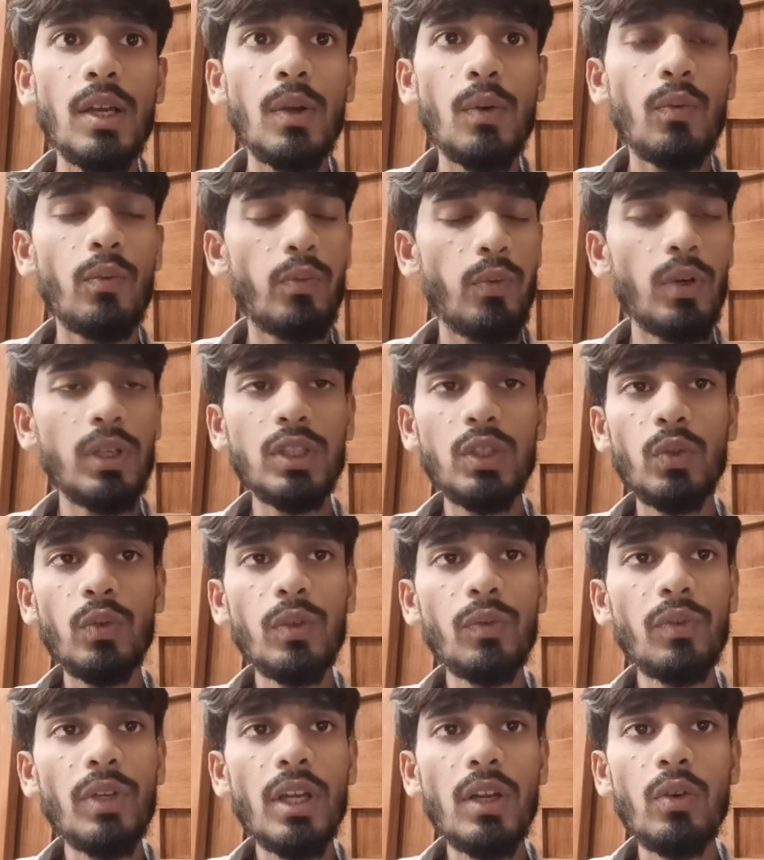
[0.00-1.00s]
First
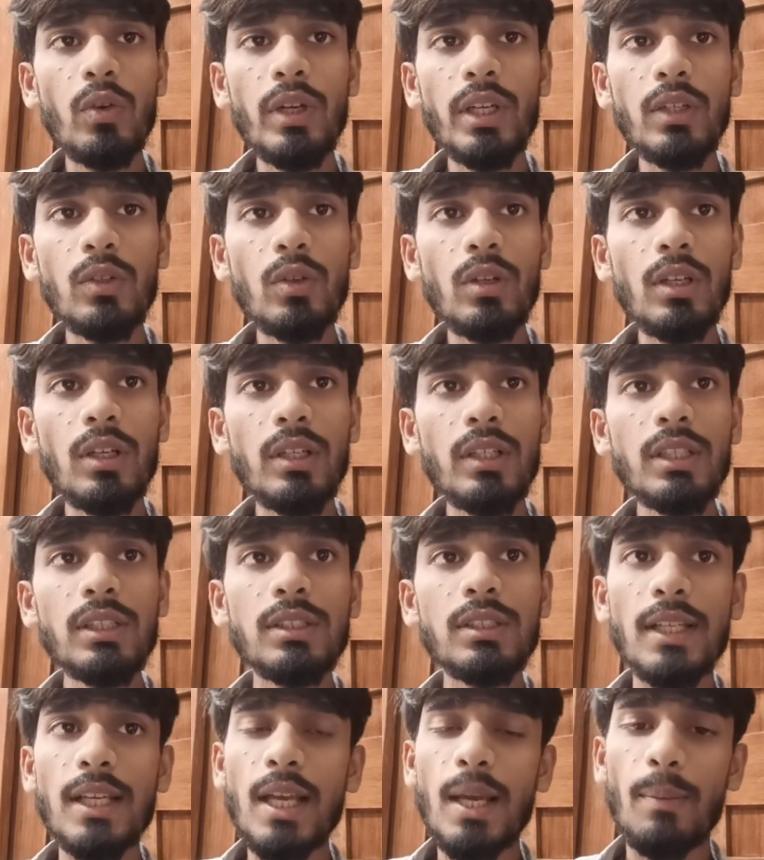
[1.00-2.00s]
one we are going to learn
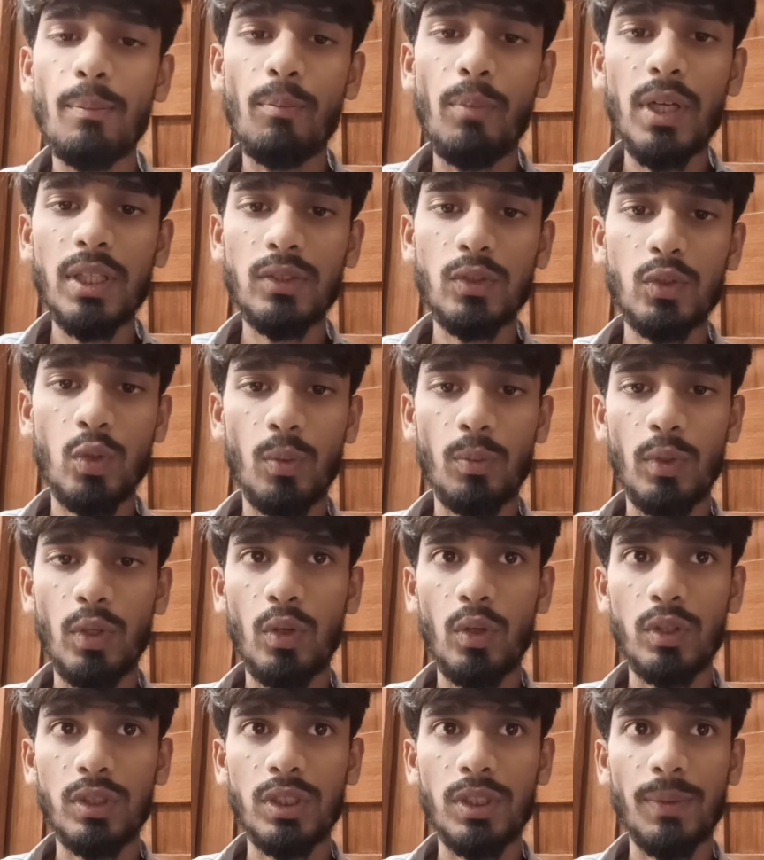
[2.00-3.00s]
is bus
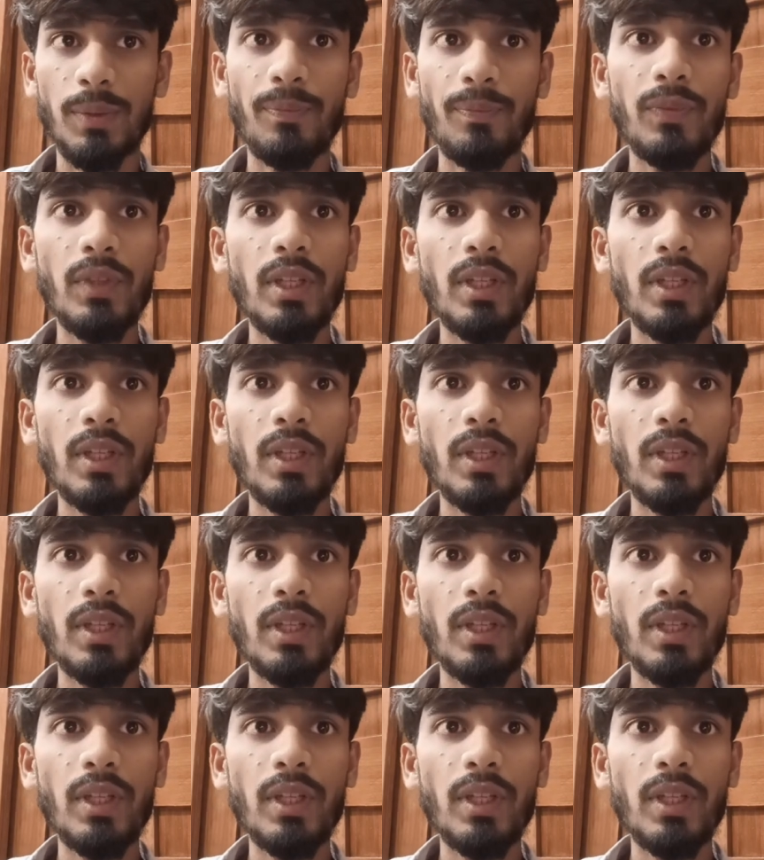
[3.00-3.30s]
topology.